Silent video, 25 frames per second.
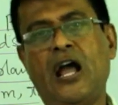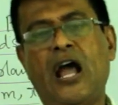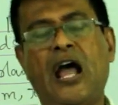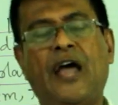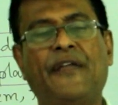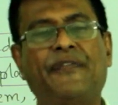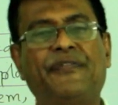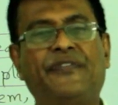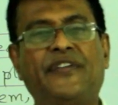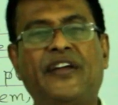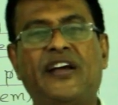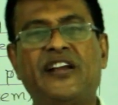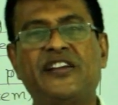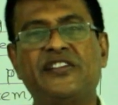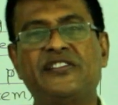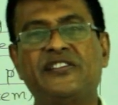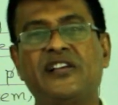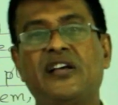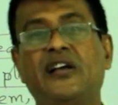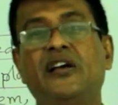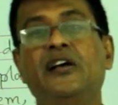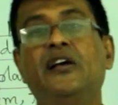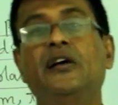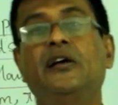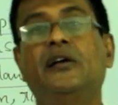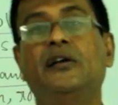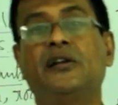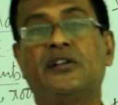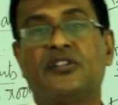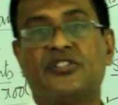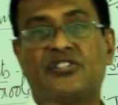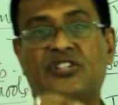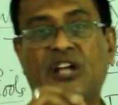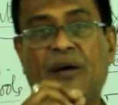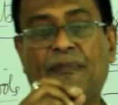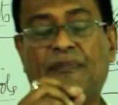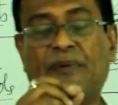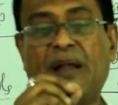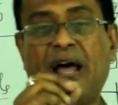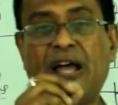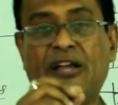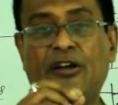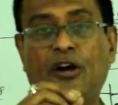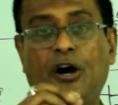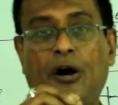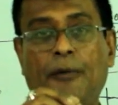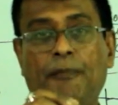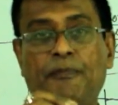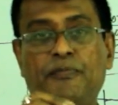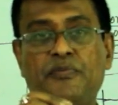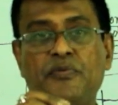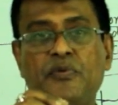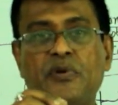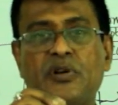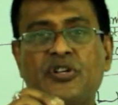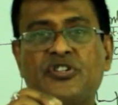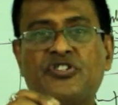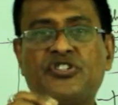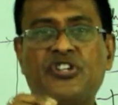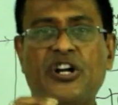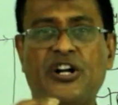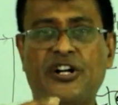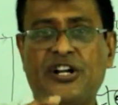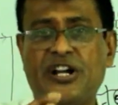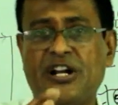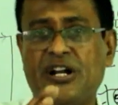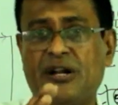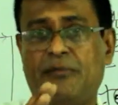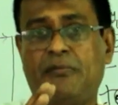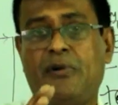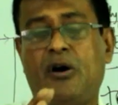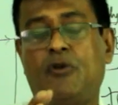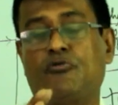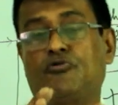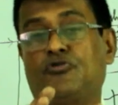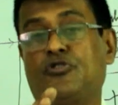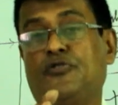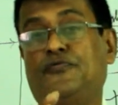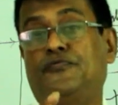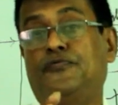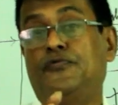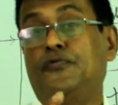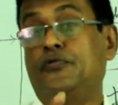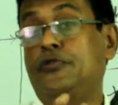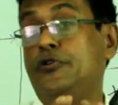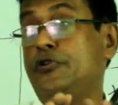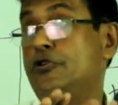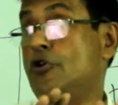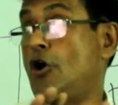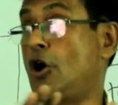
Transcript: and there is a supply of certain amount of food,